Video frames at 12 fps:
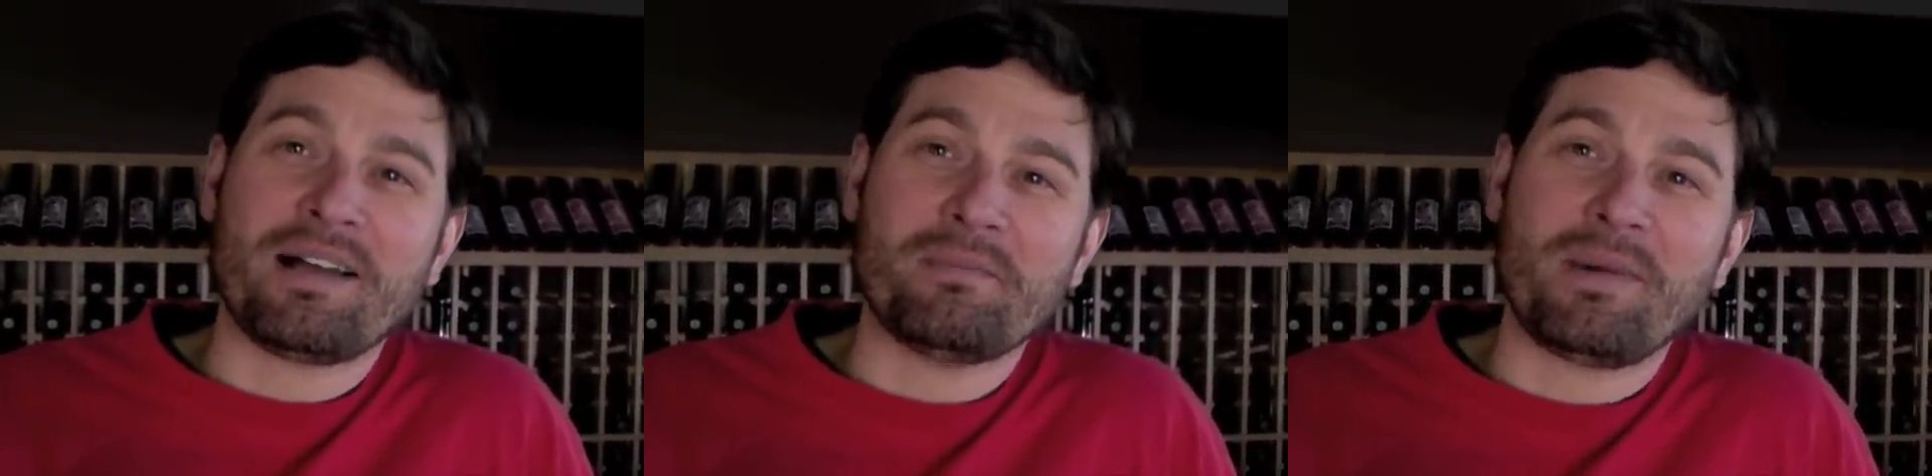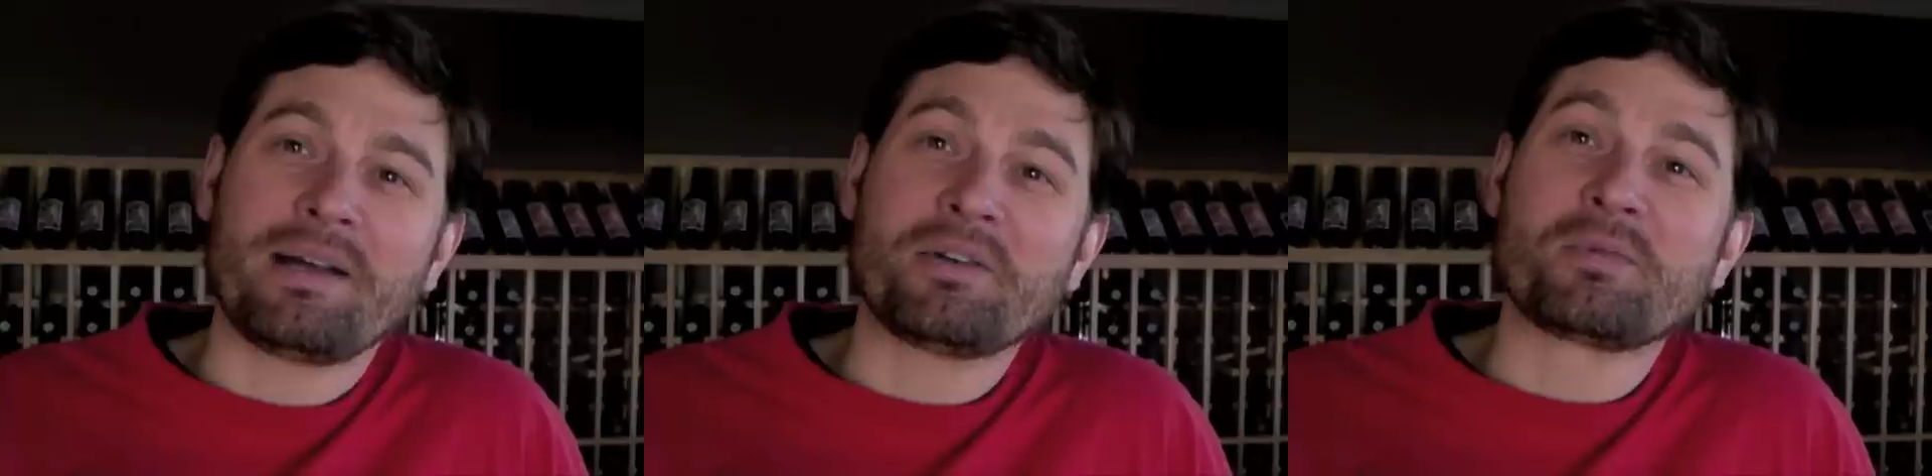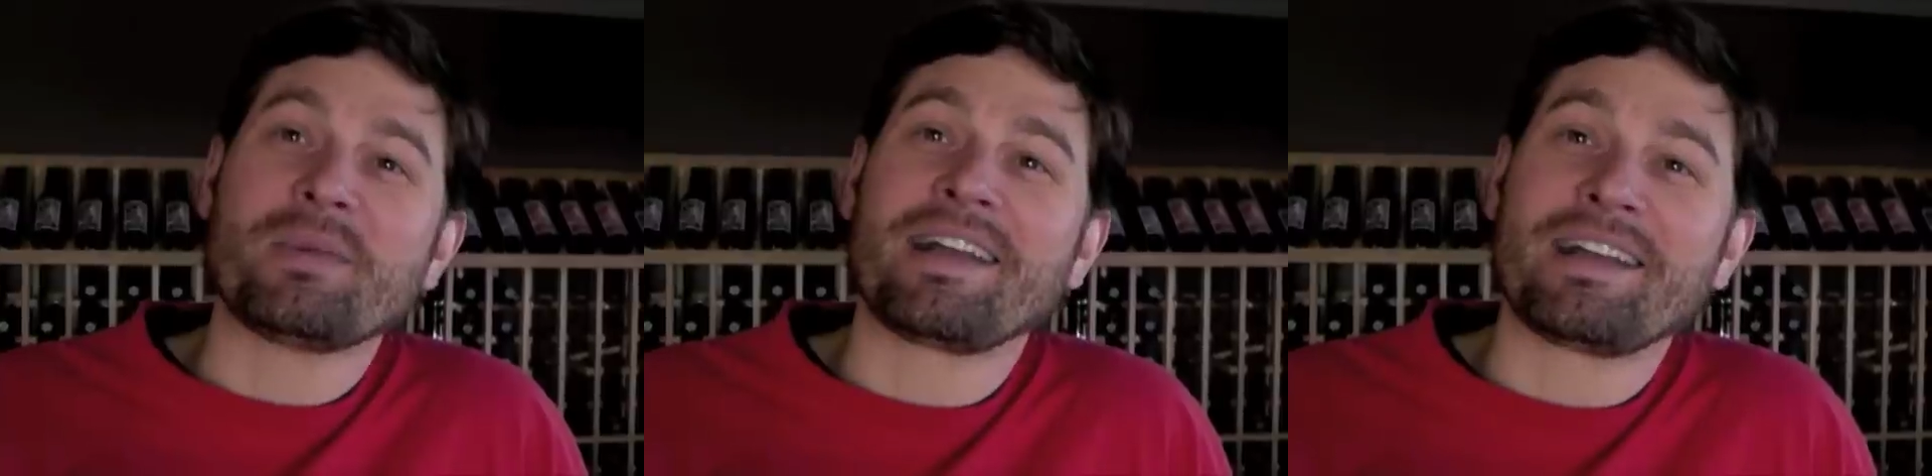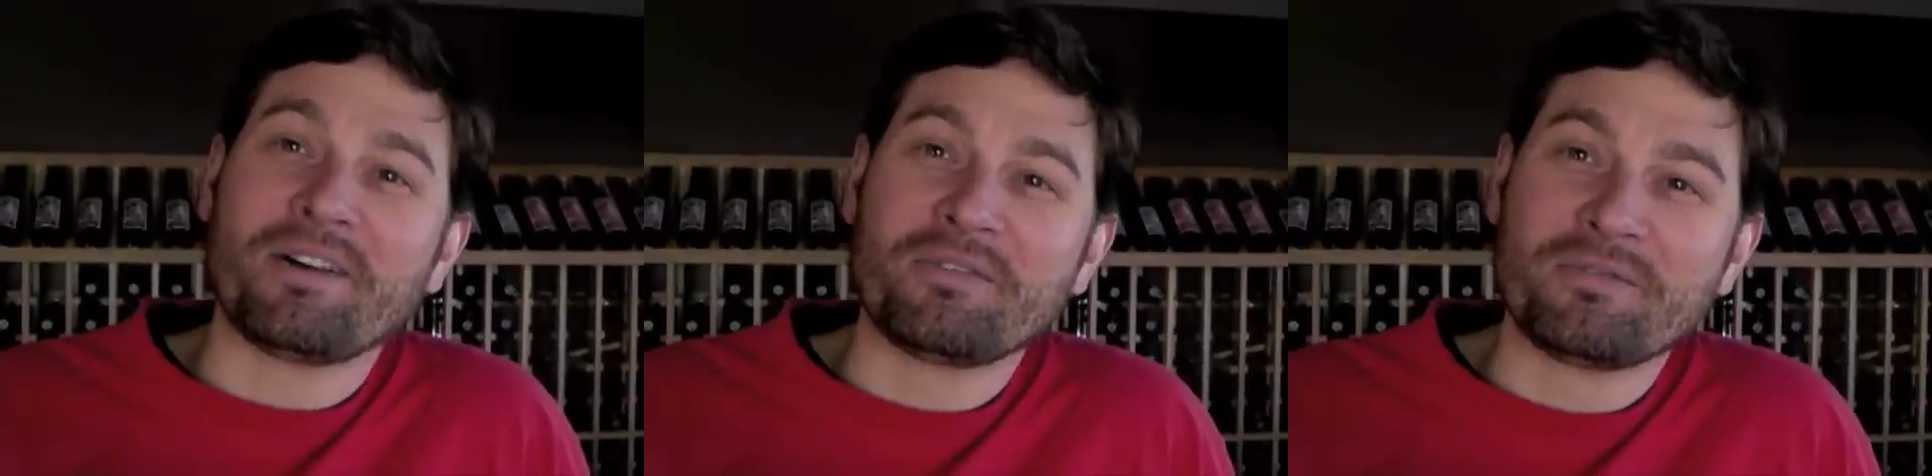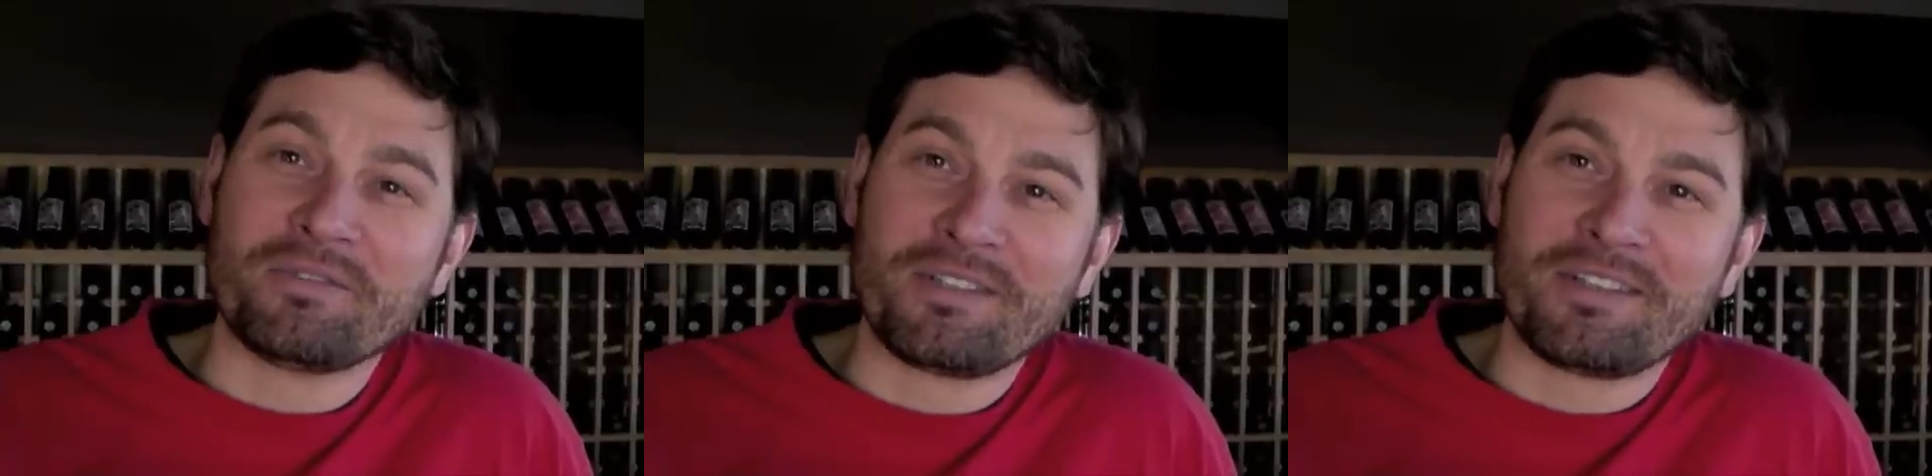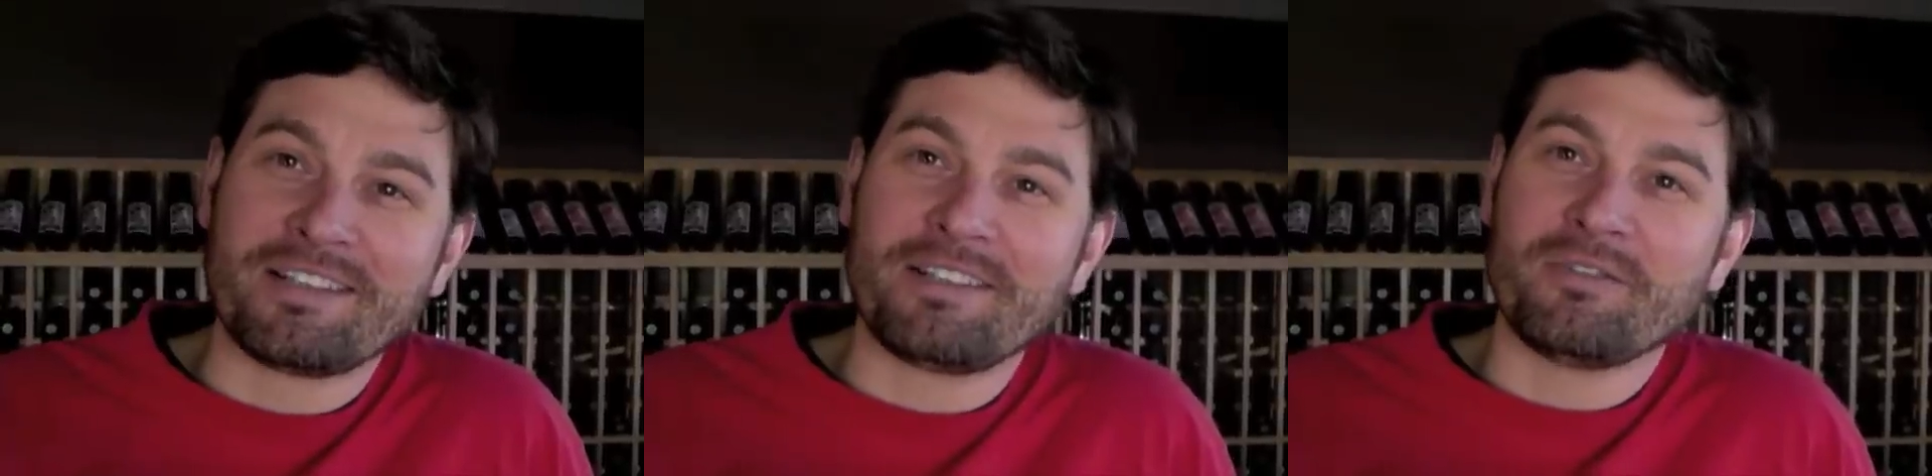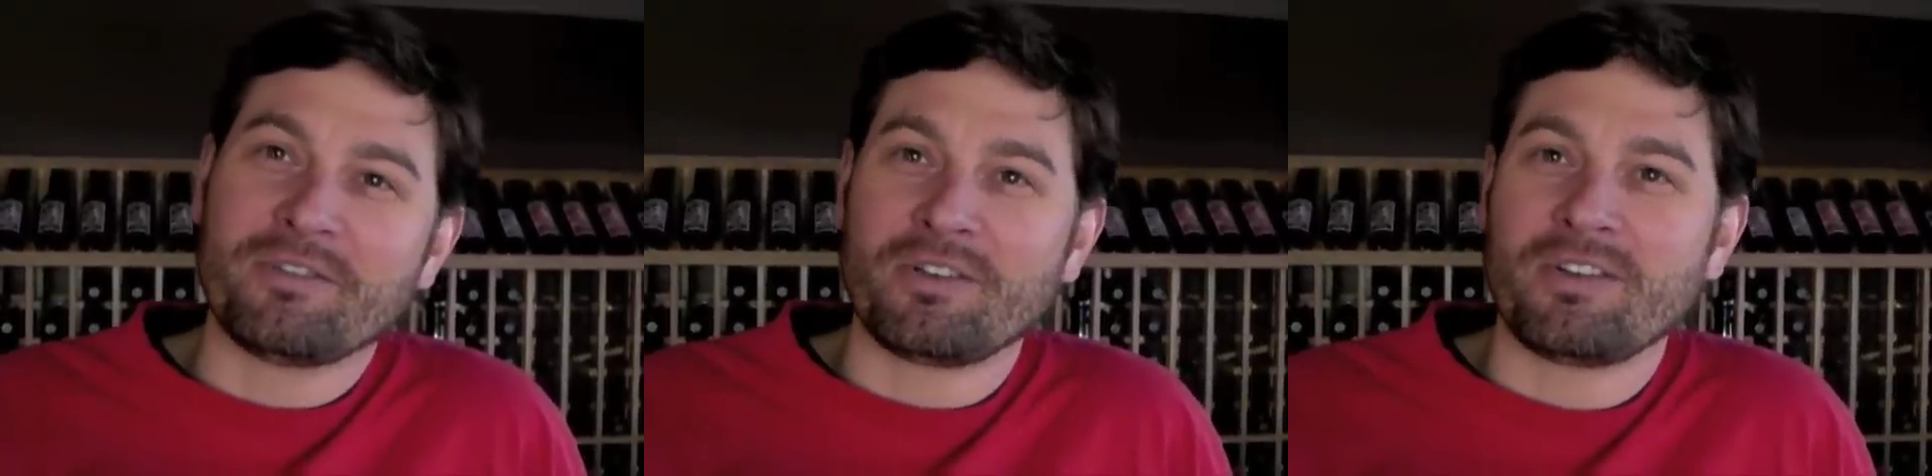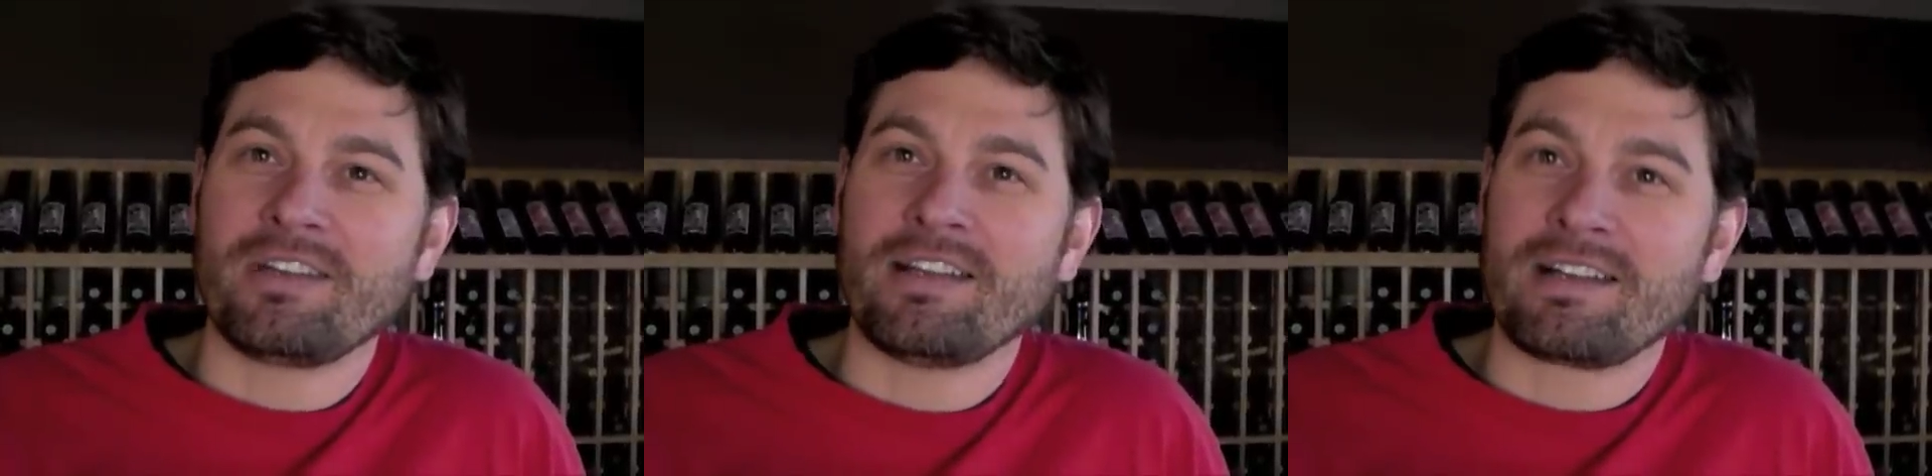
buyers back out with you've heard of the